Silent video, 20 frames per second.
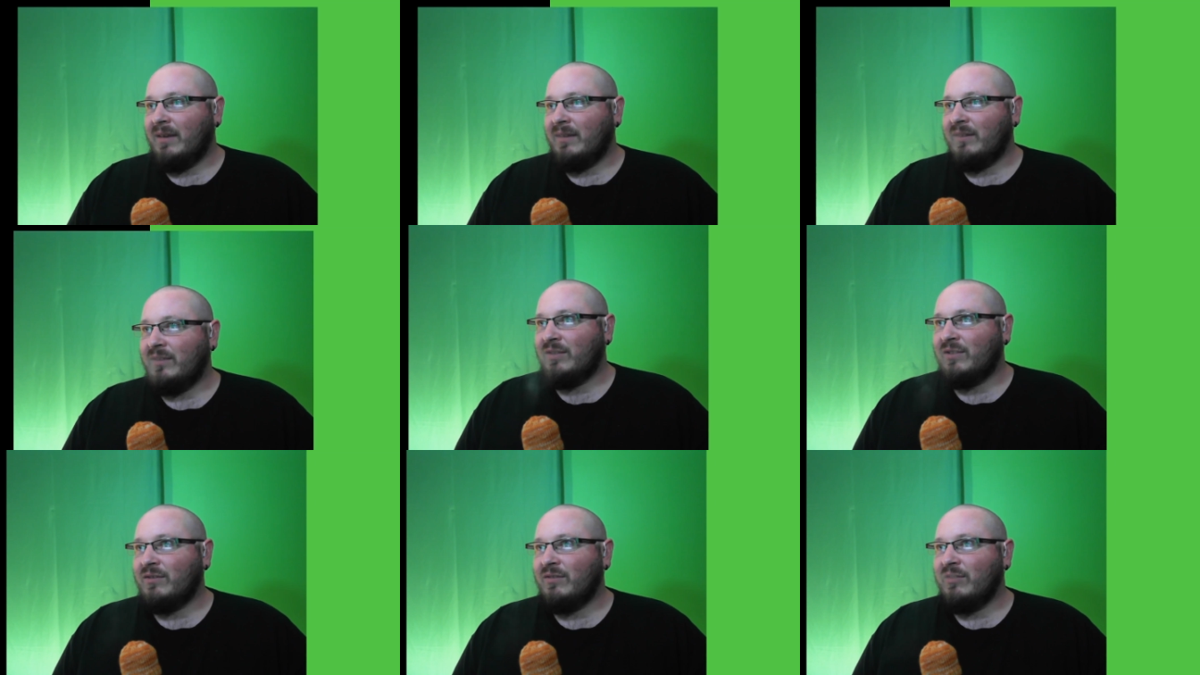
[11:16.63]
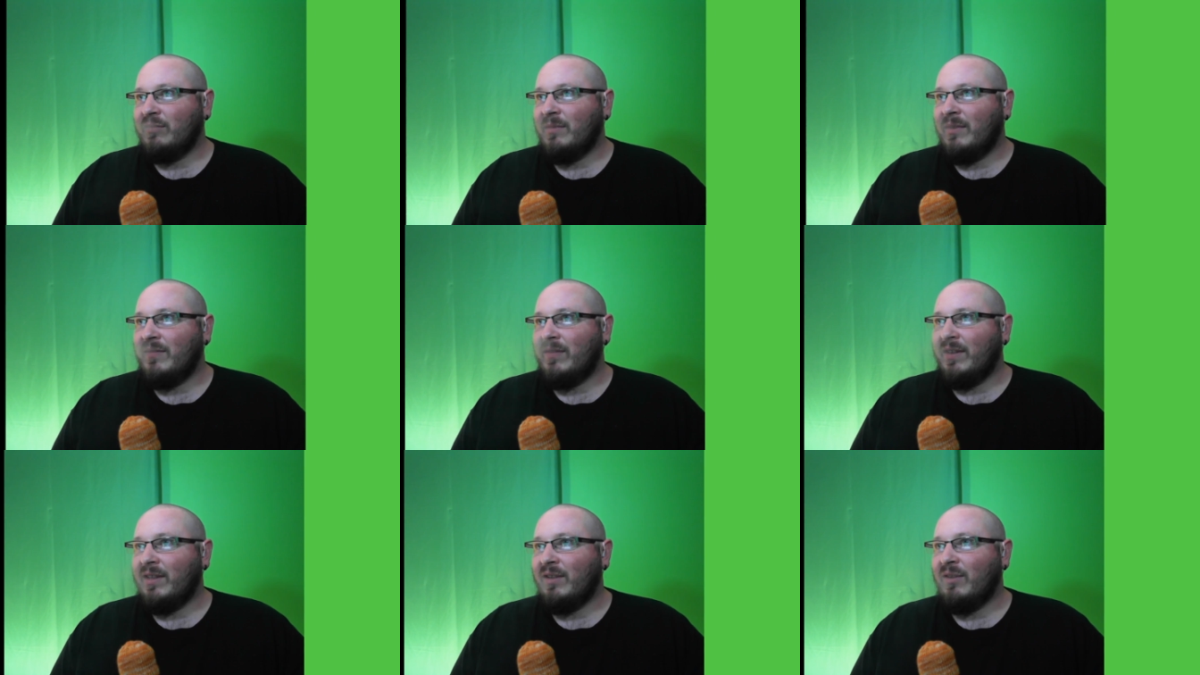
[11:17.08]
I just screwed my
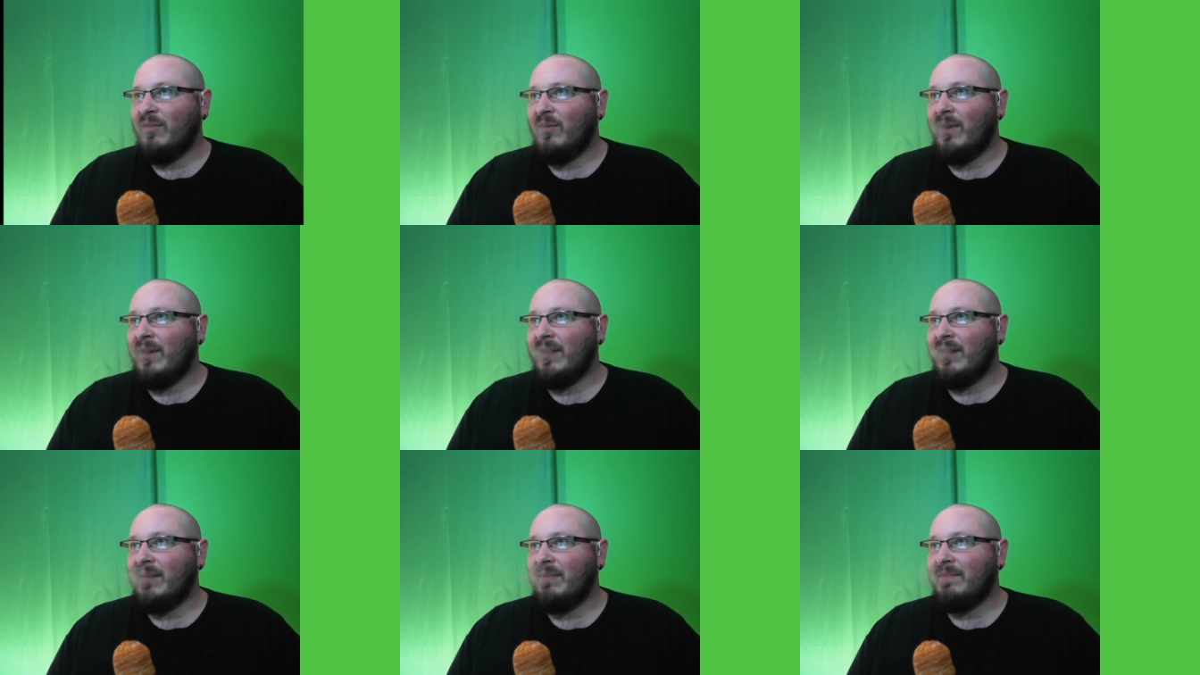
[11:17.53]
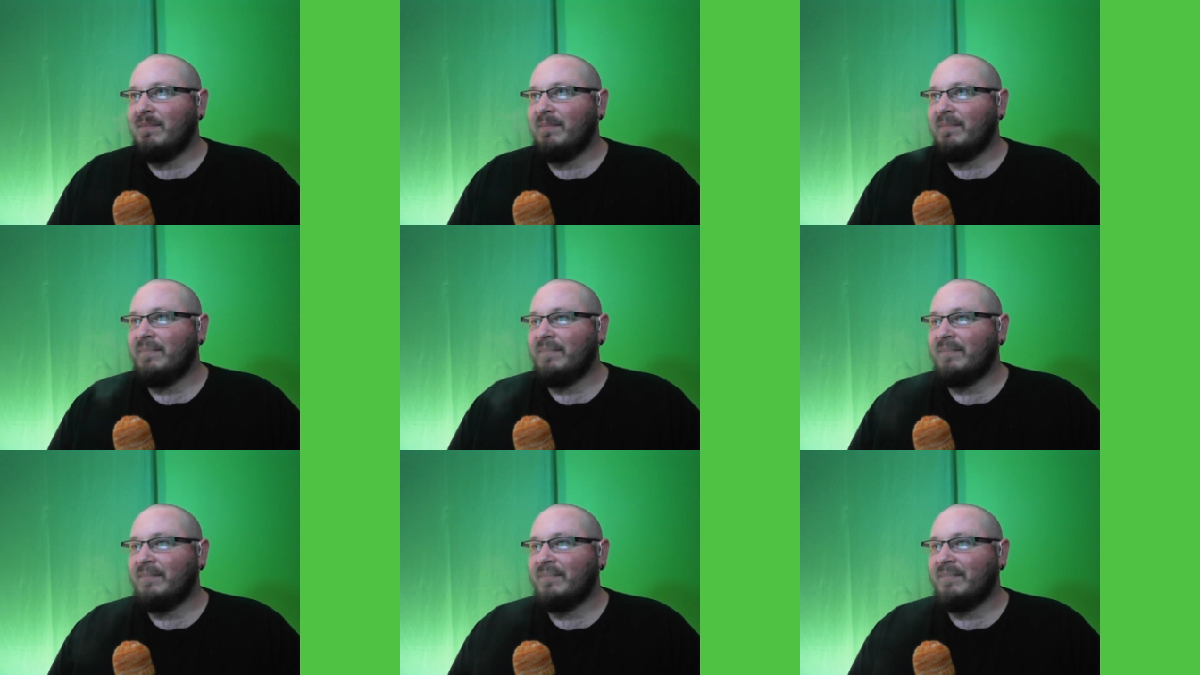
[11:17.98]
video way up.
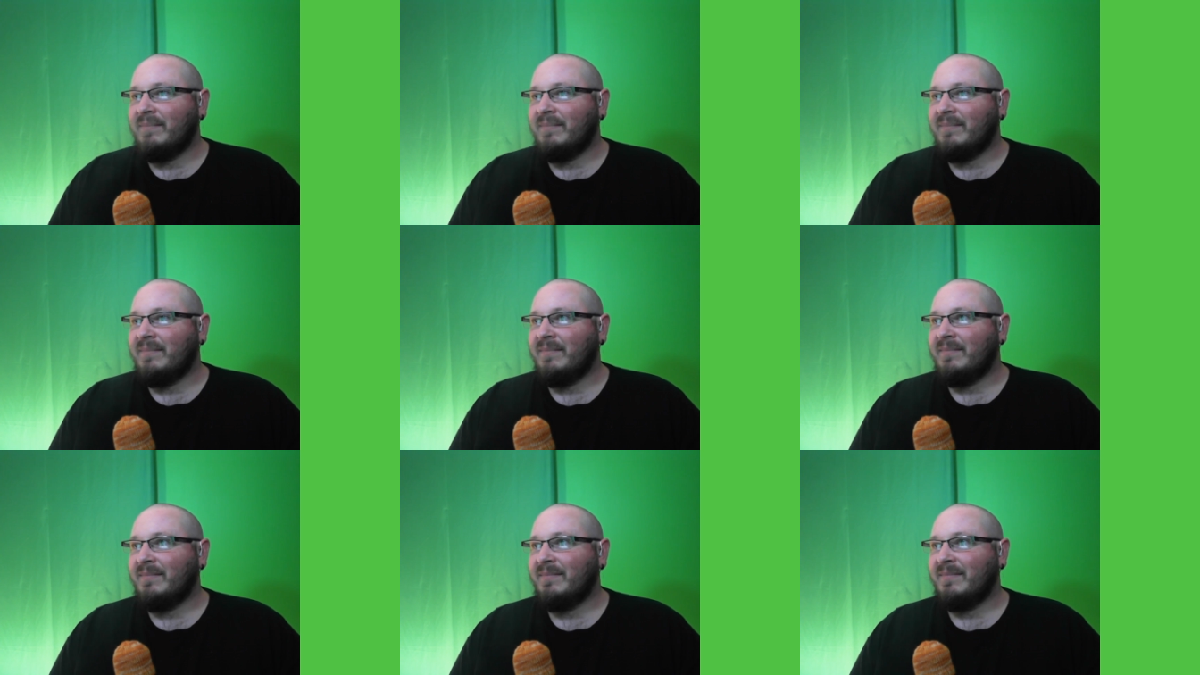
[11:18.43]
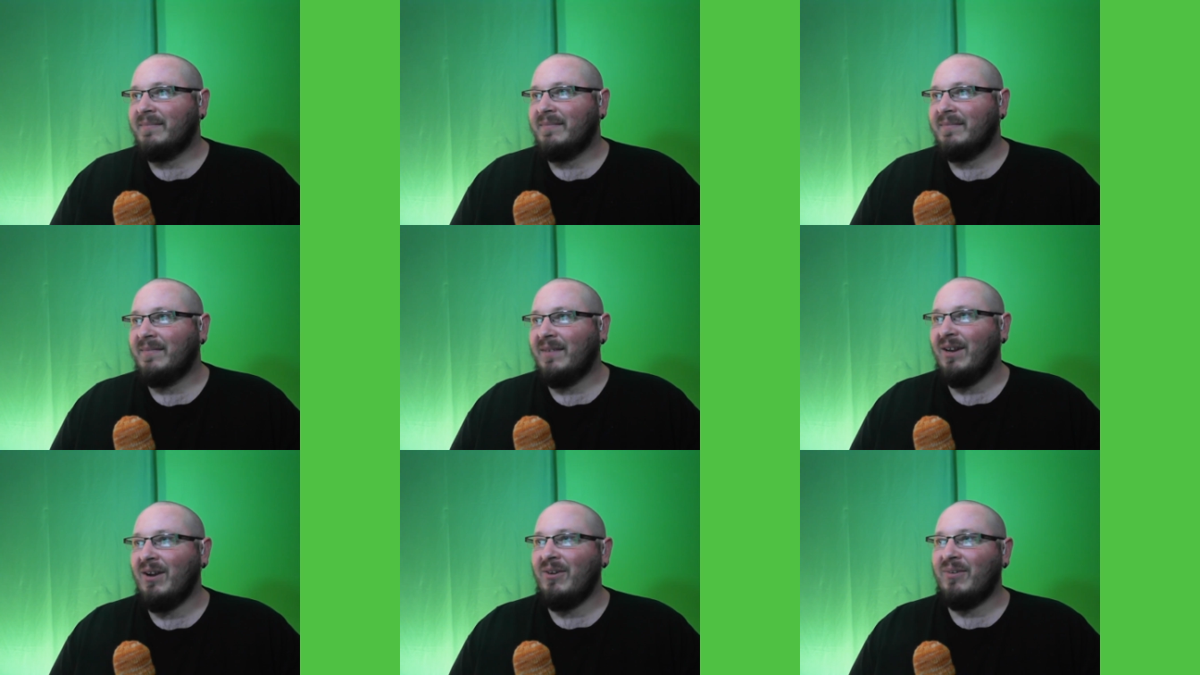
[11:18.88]

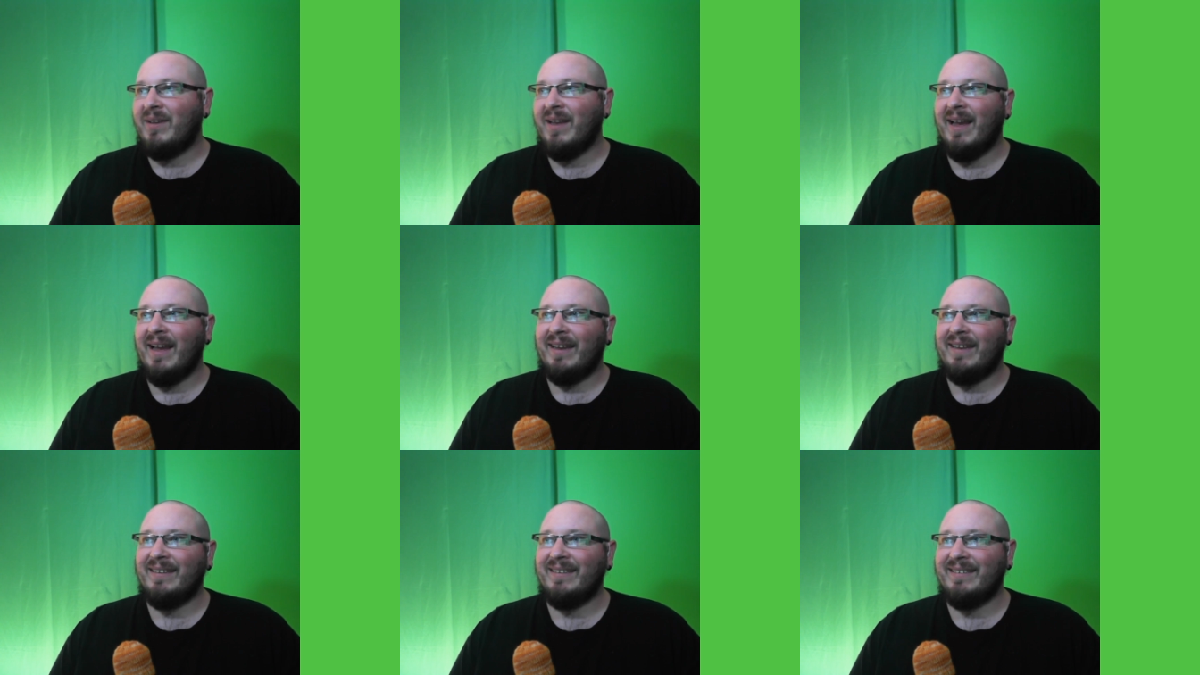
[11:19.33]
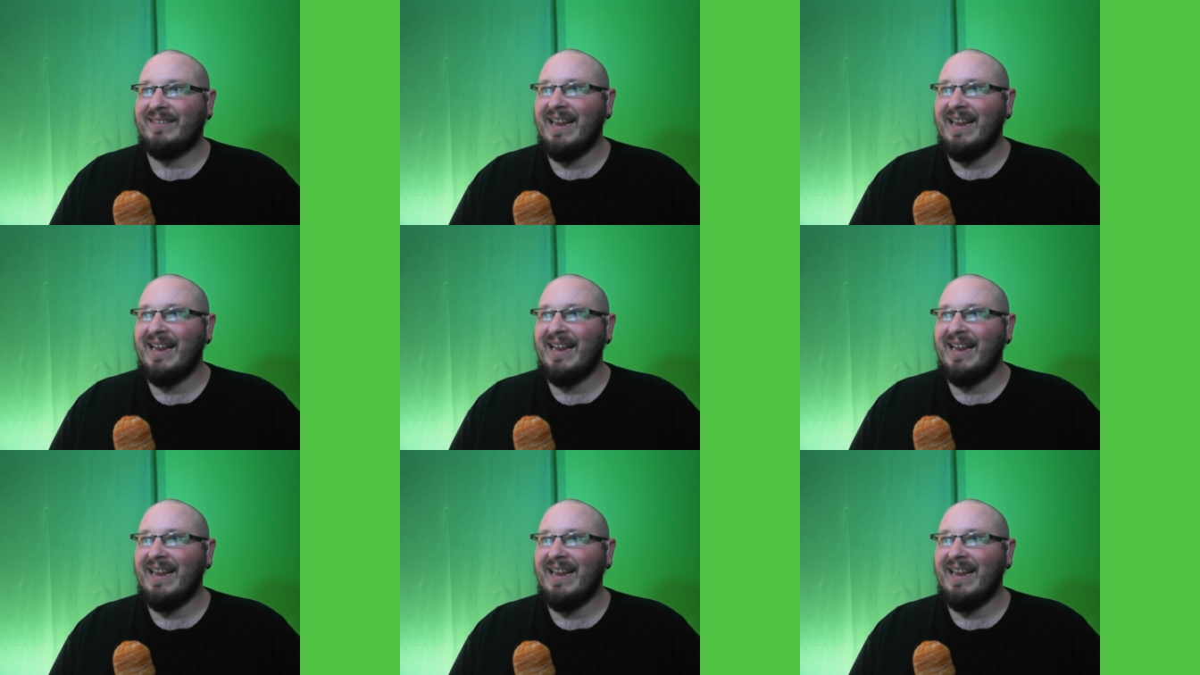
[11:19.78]
Okay,